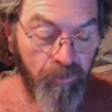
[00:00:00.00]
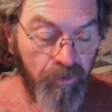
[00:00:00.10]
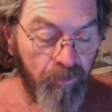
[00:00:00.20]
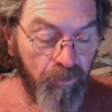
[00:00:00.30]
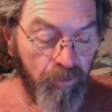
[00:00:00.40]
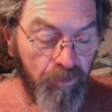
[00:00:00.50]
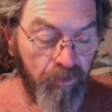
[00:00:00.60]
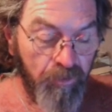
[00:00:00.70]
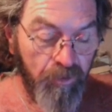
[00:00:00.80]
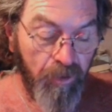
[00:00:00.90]
with the Lord.
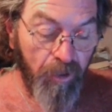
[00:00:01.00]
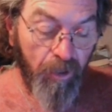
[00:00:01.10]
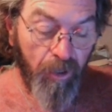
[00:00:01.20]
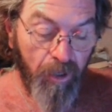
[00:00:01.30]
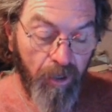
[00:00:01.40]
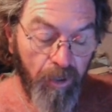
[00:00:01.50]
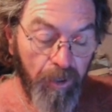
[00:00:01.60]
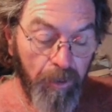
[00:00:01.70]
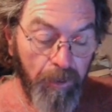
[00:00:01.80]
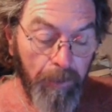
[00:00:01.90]
All
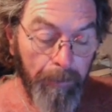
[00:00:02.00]
right.